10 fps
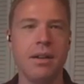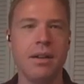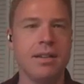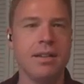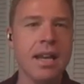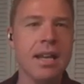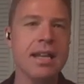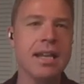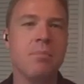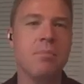Second
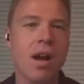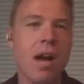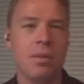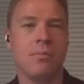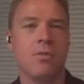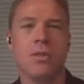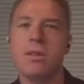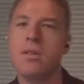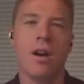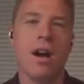is the problem, or,
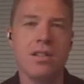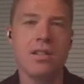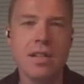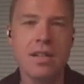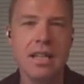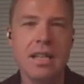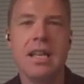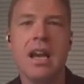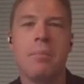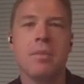or also known as the,
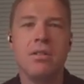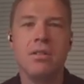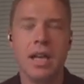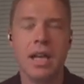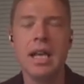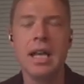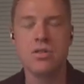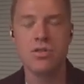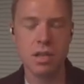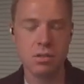the opportunity.
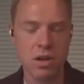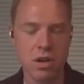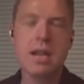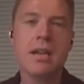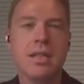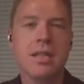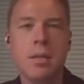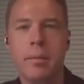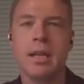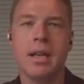So this is where you tell us a little bit
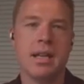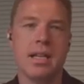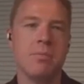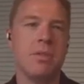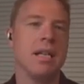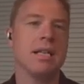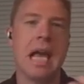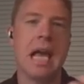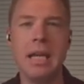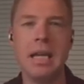about the customer. You tell us
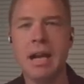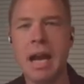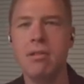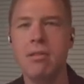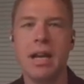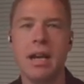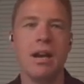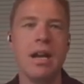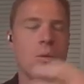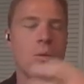how many are out there,
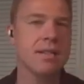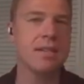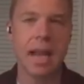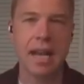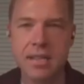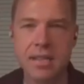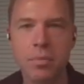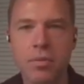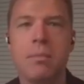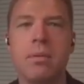what's the size of the
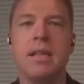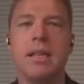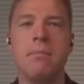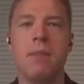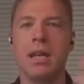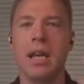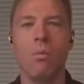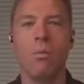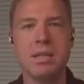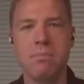problem in the market,
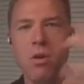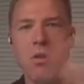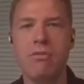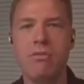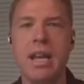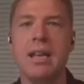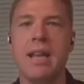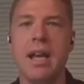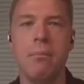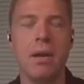what's motivating
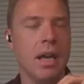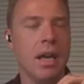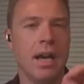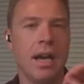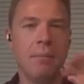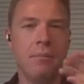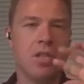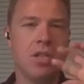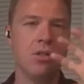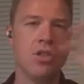them um,
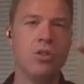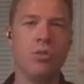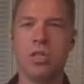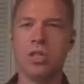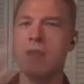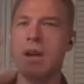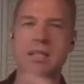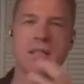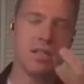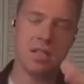to to to try
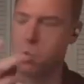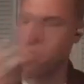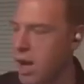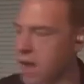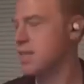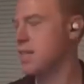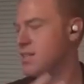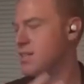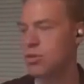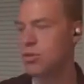to, to to want a
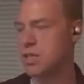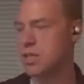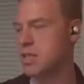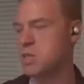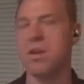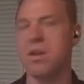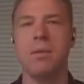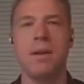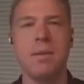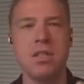solution to this
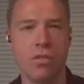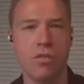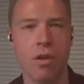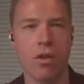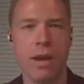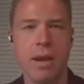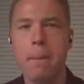problem, and so forth. Right.